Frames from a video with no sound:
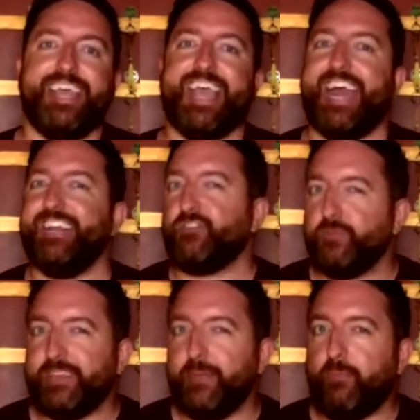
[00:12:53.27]
And it's
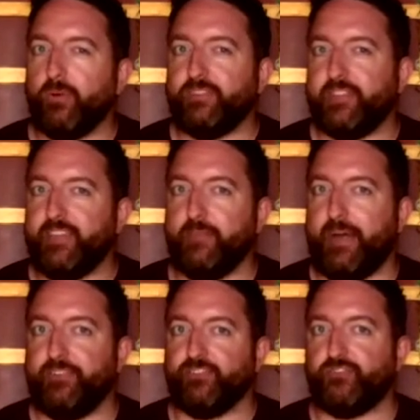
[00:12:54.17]
really important to think
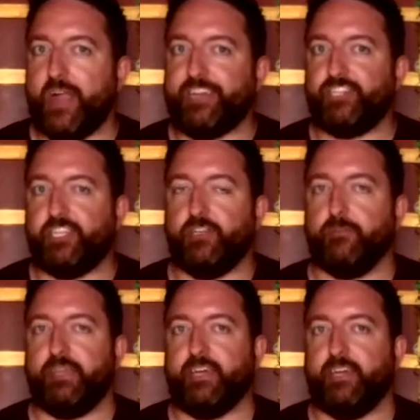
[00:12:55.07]
about your strategy here,
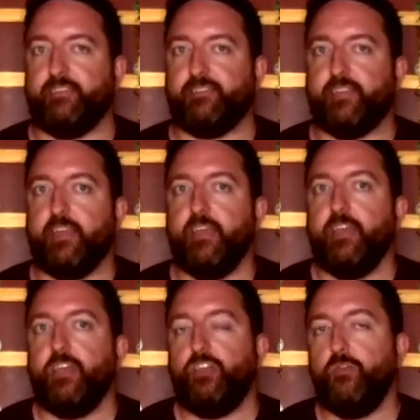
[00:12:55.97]
because
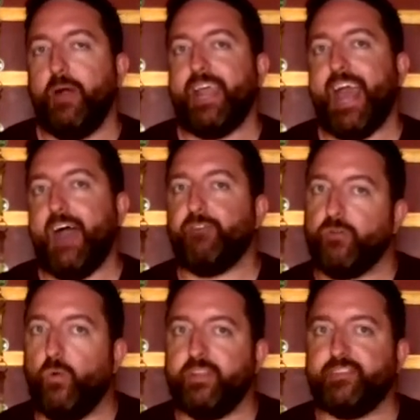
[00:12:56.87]
you might have on
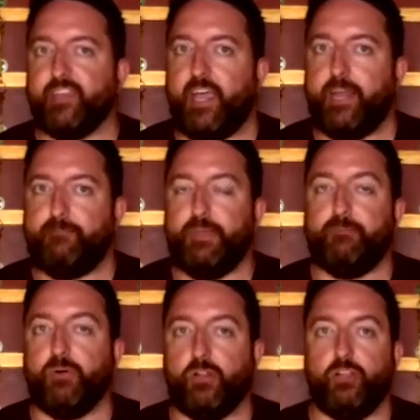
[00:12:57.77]
one side
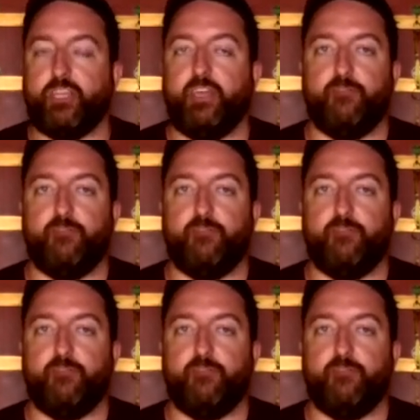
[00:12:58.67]
people looking